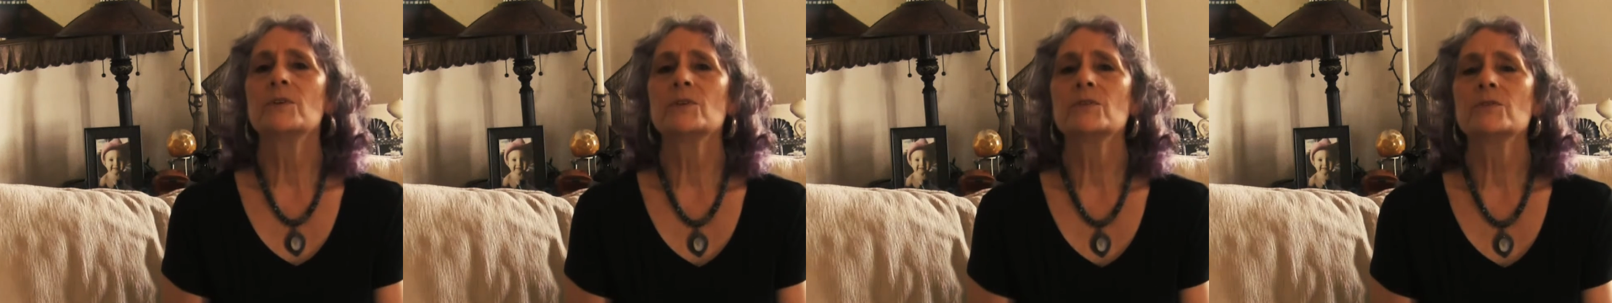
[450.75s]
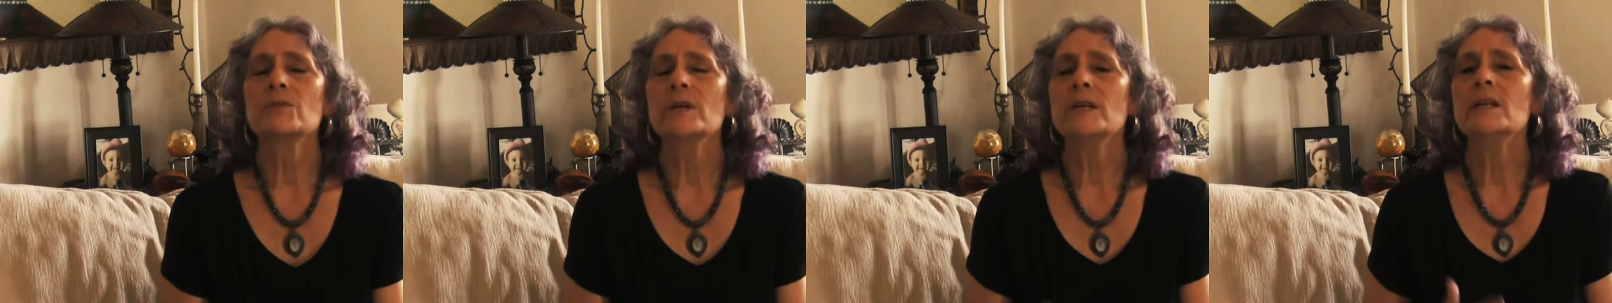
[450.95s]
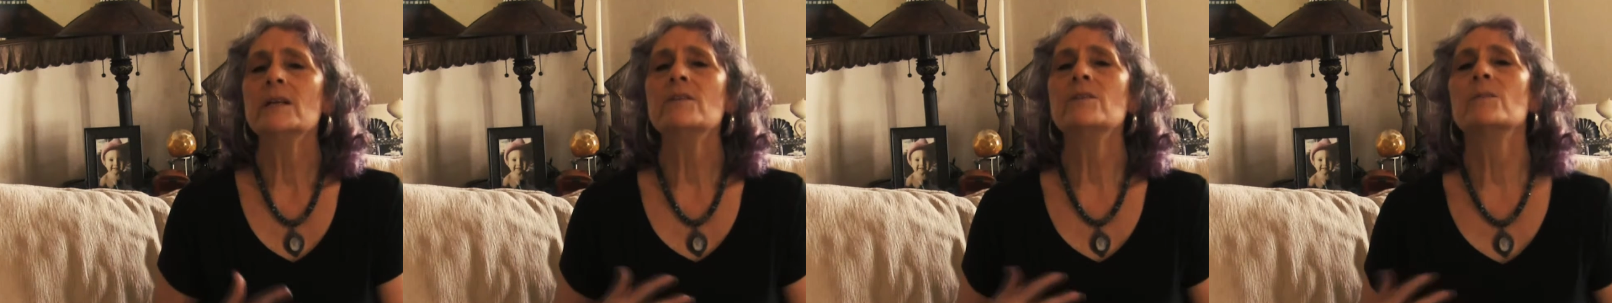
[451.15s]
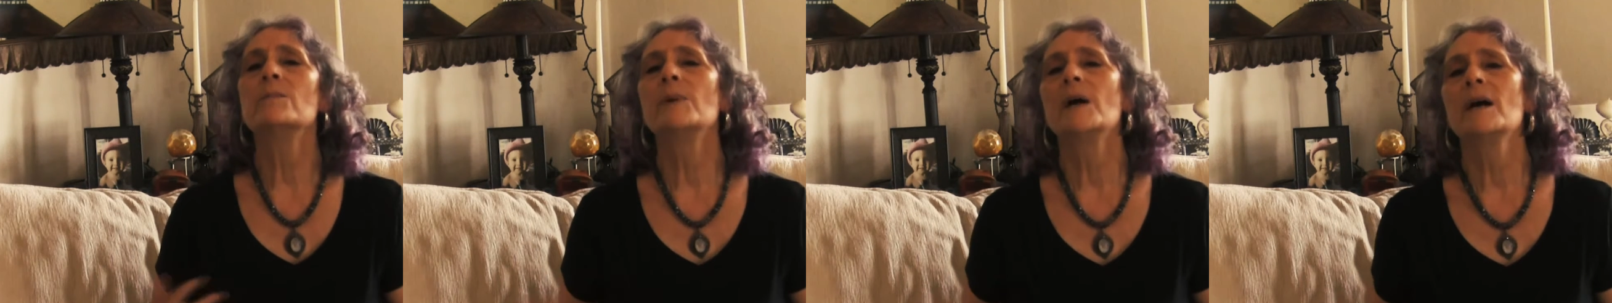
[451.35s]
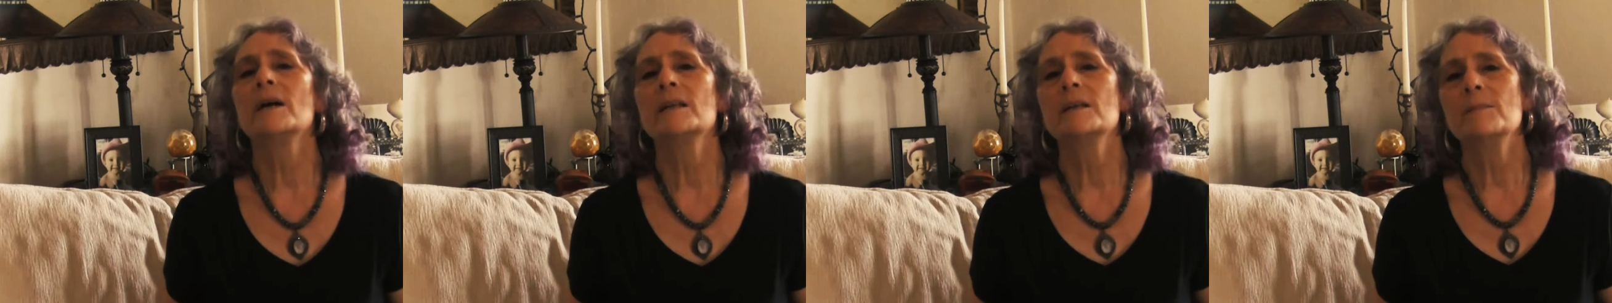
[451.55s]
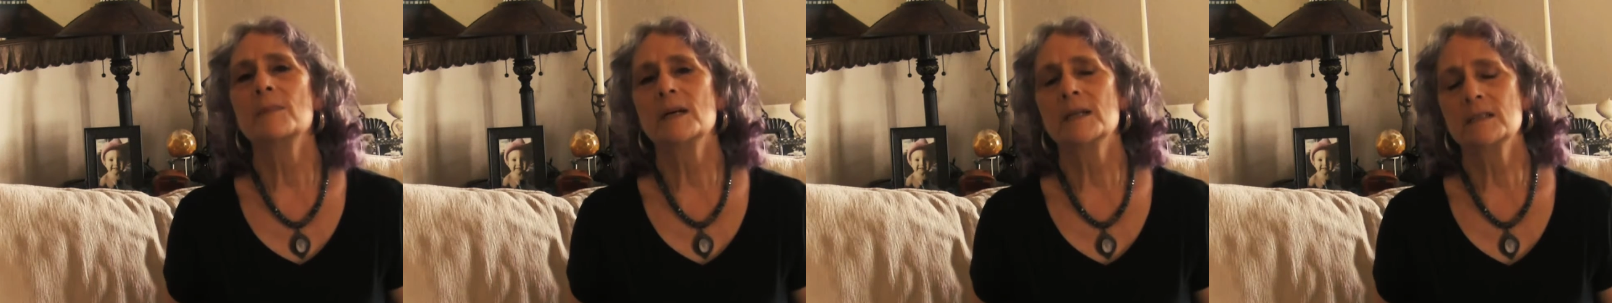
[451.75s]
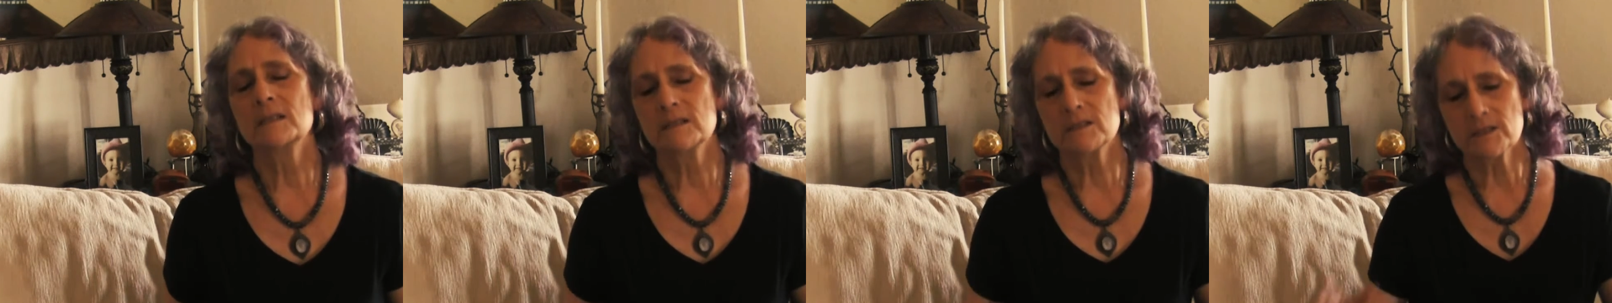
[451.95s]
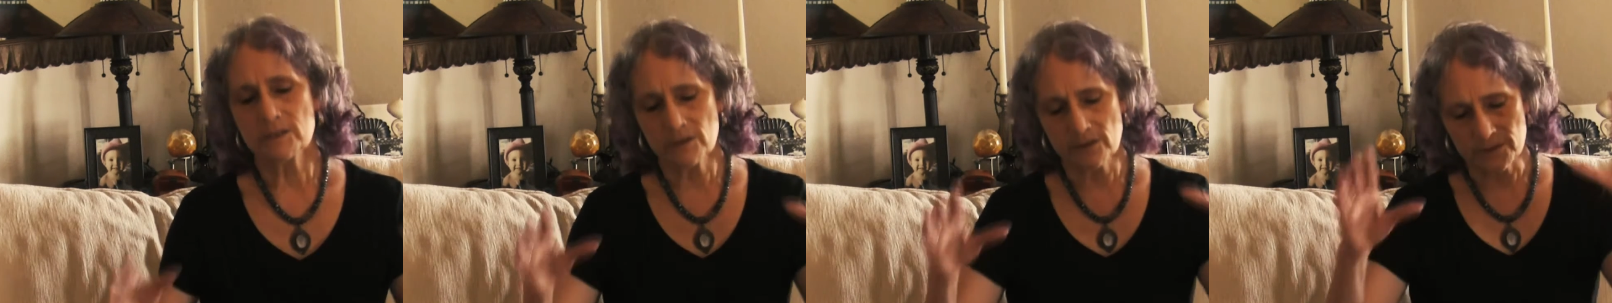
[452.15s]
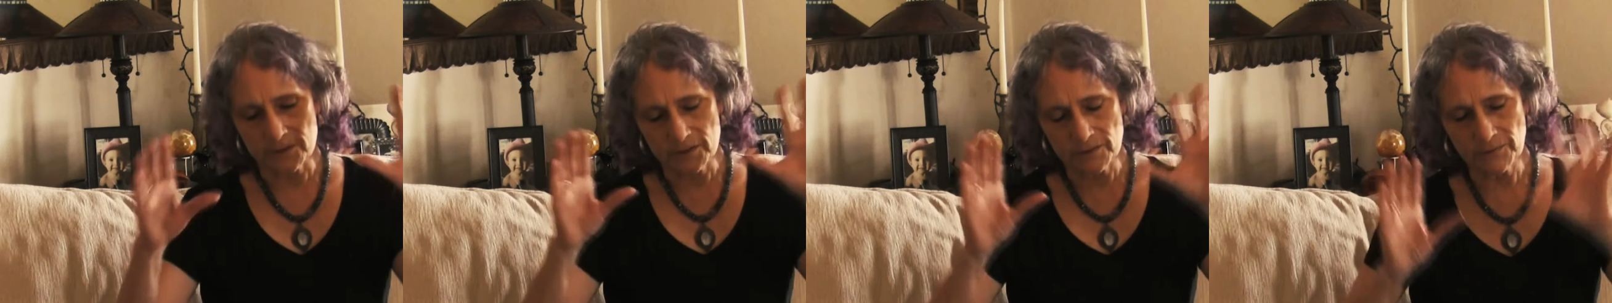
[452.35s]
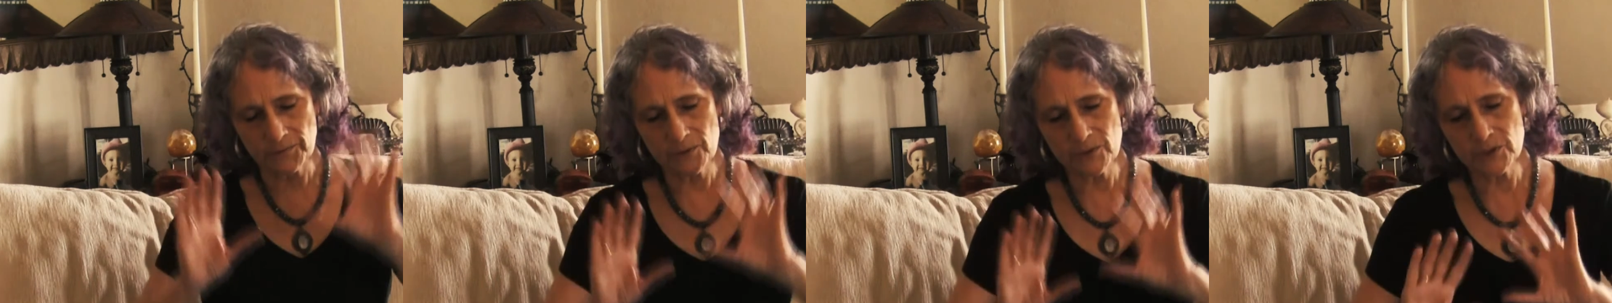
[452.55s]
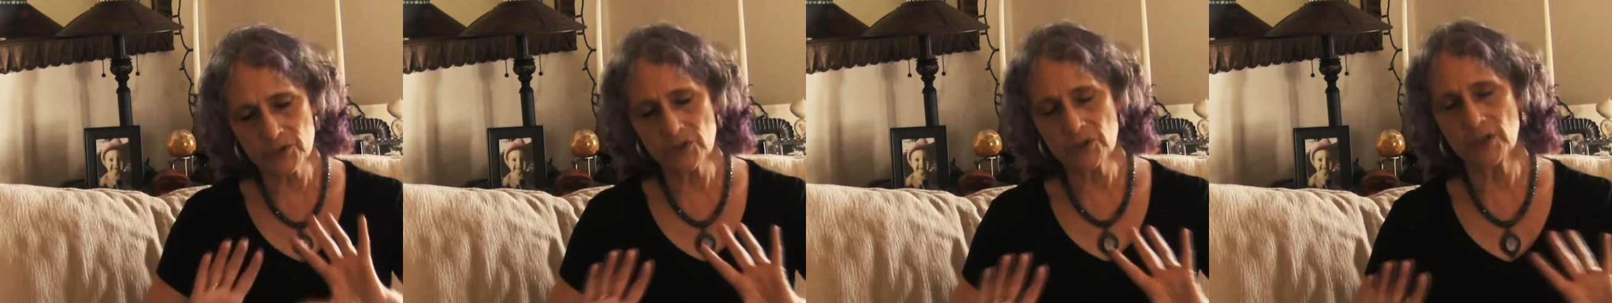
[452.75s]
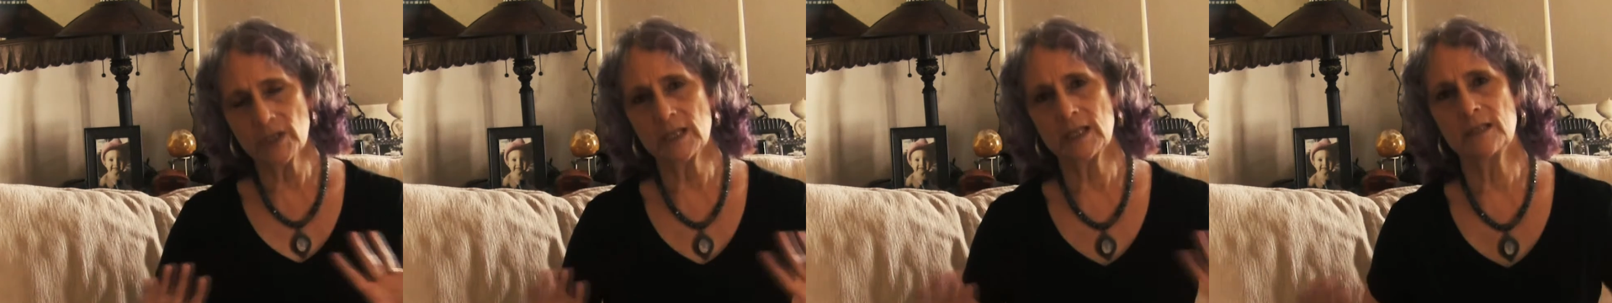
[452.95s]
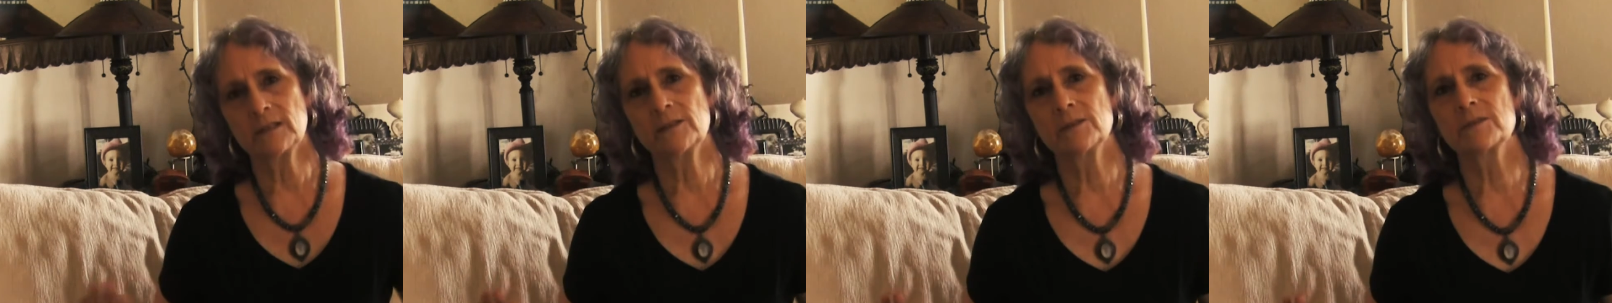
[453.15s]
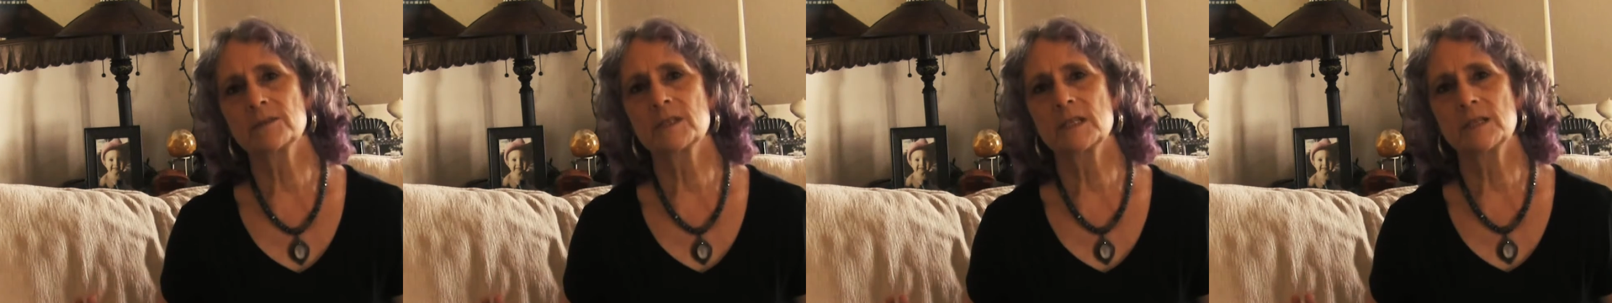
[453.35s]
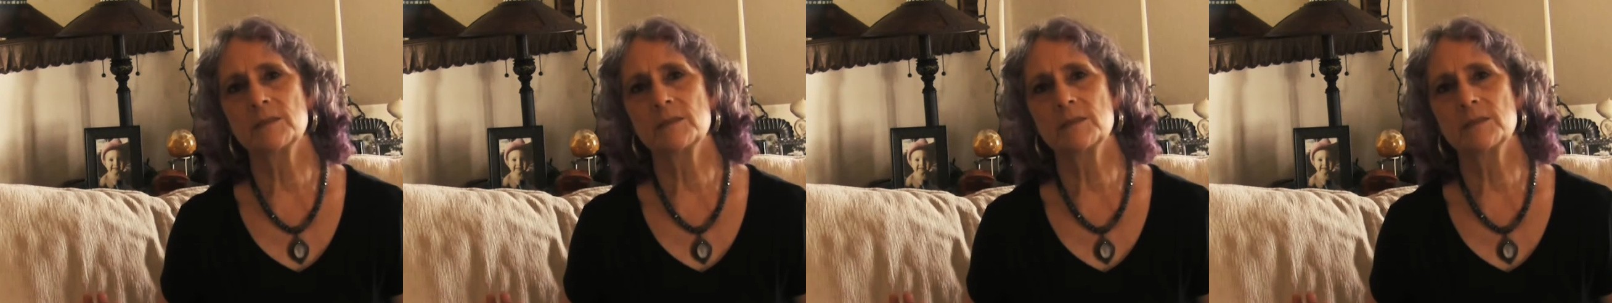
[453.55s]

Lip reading: training your body, mind, and soul. So first you're going to get those